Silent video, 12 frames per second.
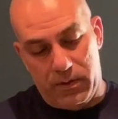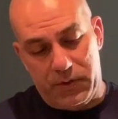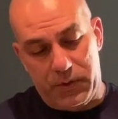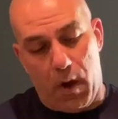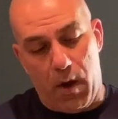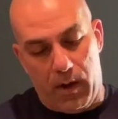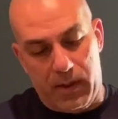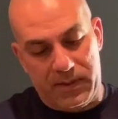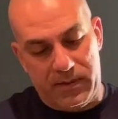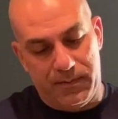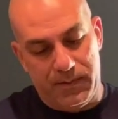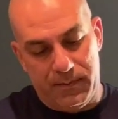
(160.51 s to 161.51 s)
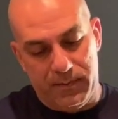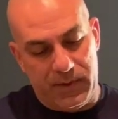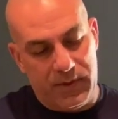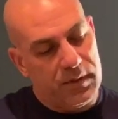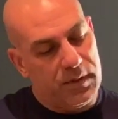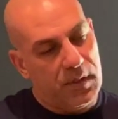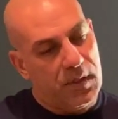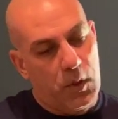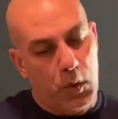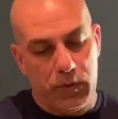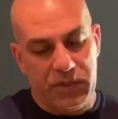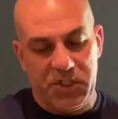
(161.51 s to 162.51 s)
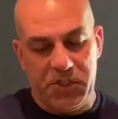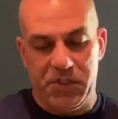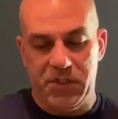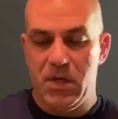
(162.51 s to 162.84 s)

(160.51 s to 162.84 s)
It's awesome. It's goldish.